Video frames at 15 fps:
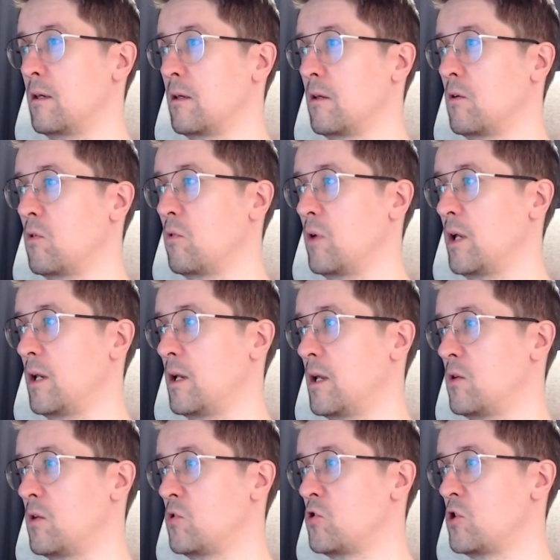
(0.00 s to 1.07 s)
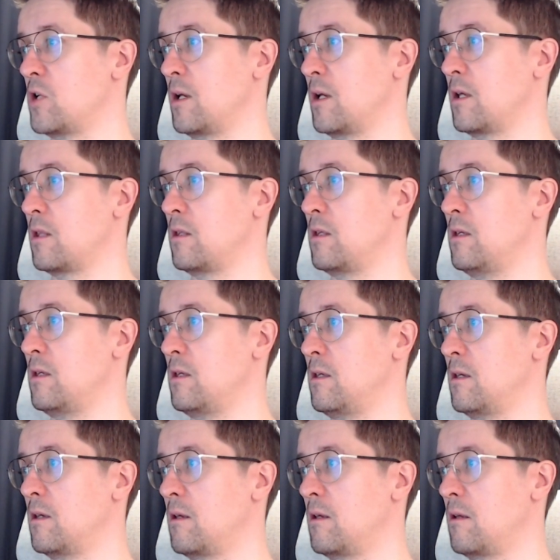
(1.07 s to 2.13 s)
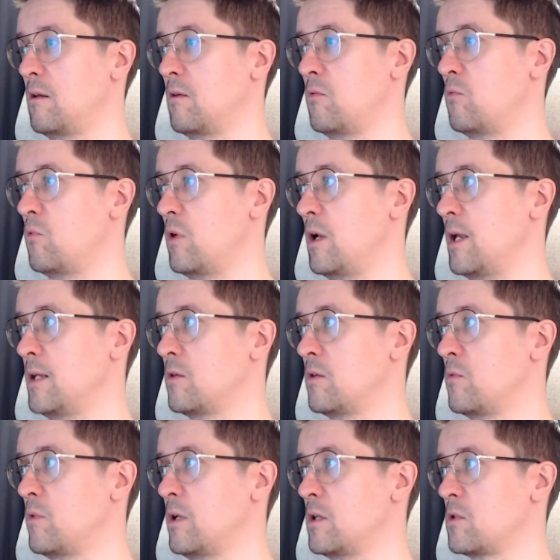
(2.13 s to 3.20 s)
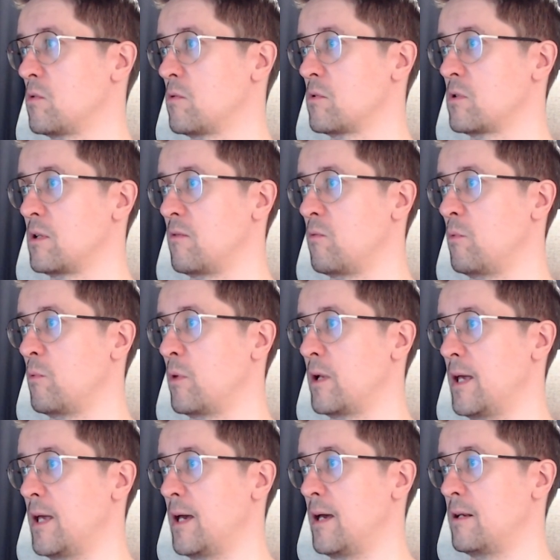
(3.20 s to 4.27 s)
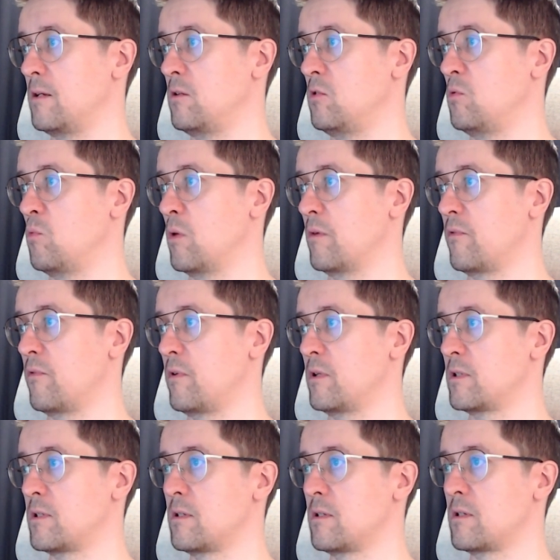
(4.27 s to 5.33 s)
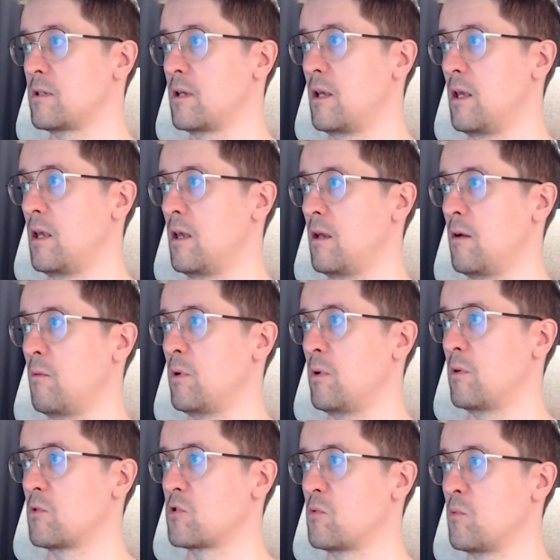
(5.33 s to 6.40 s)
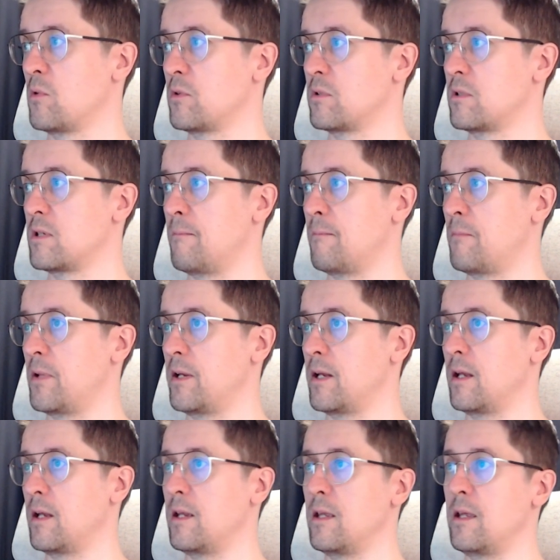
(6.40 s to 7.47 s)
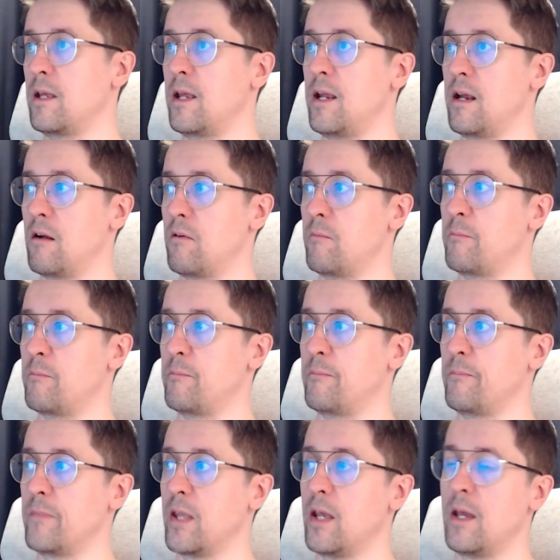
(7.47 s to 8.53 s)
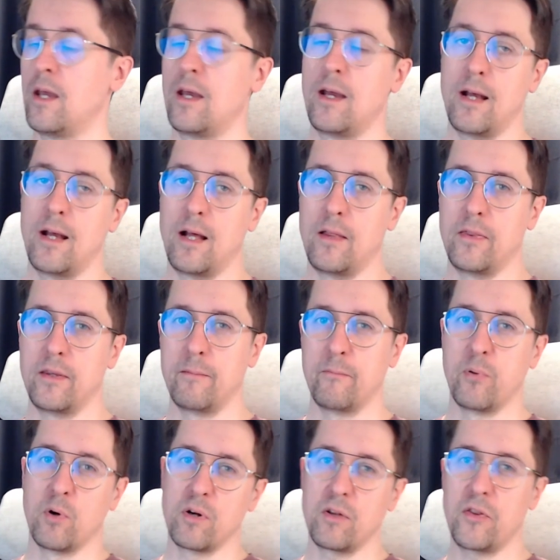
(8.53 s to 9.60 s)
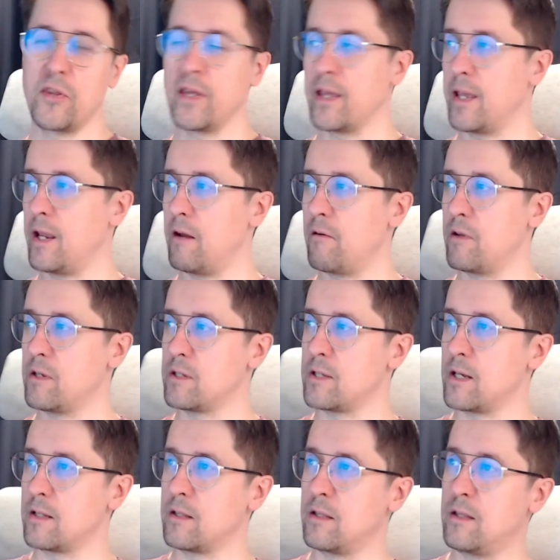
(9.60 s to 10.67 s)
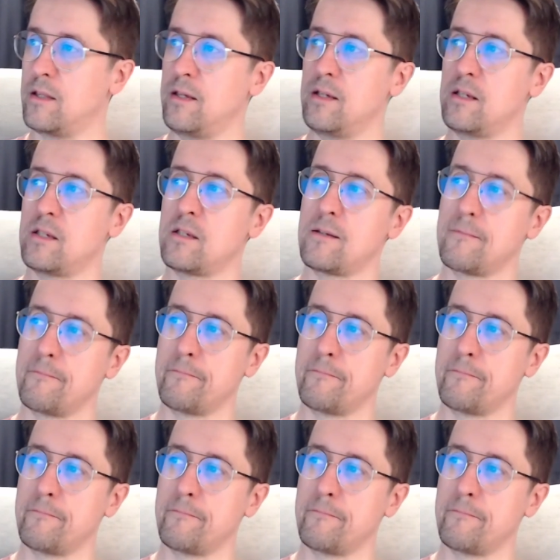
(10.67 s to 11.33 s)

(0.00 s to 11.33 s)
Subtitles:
go in and check the related resource, if we want to add a new one, for instance, we also want the template ID here. And the important thing here is that this